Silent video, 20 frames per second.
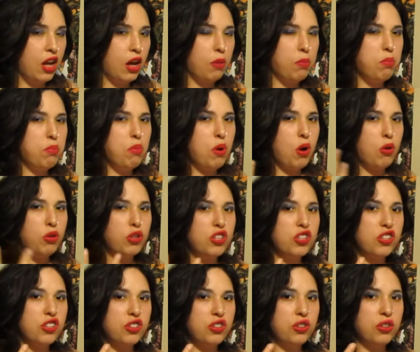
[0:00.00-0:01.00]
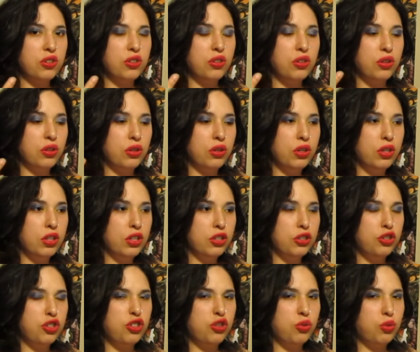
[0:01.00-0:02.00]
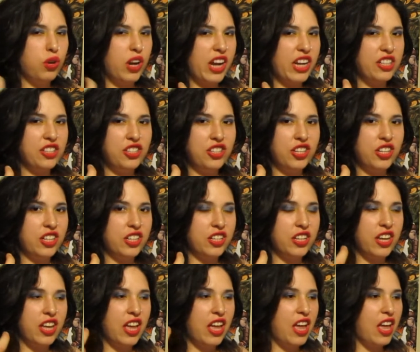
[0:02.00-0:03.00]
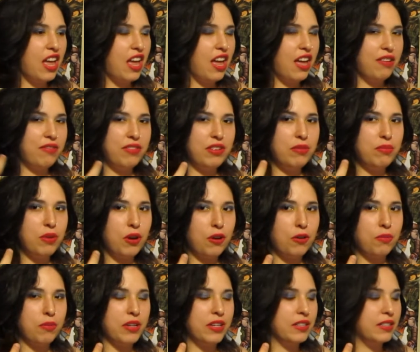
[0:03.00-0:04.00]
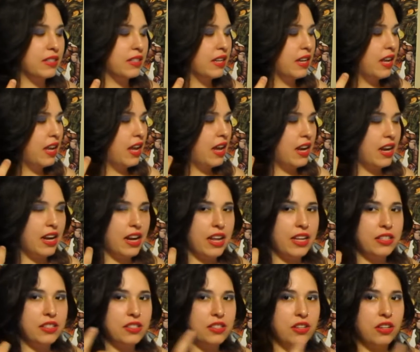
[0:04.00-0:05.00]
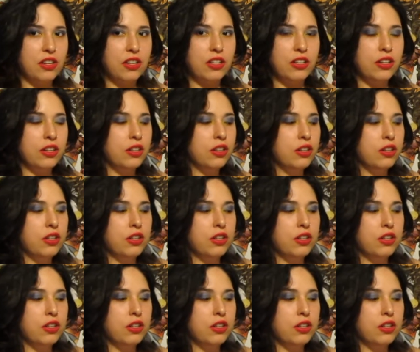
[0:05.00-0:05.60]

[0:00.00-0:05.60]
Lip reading: emotional, tragic, heavy moment, and it ends on